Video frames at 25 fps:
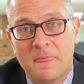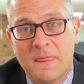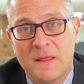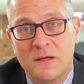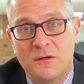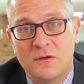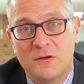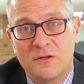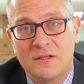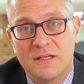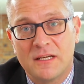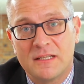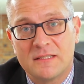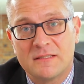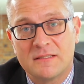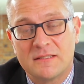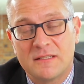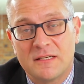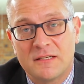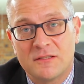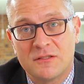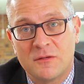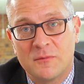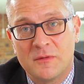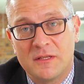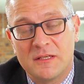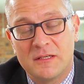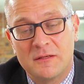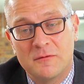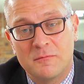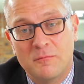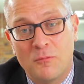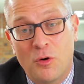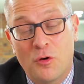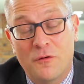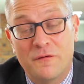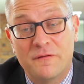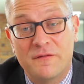looking at some of the
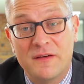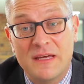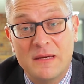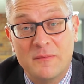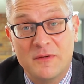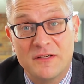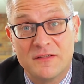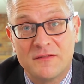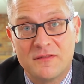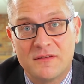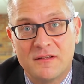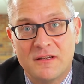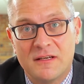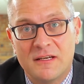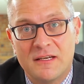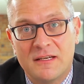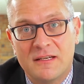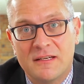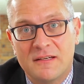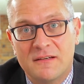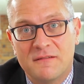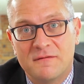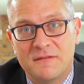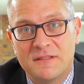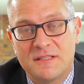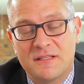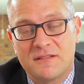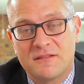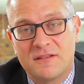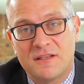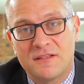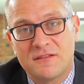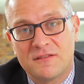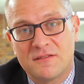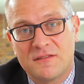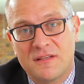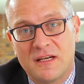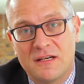more famous
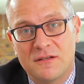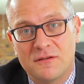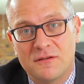physicists that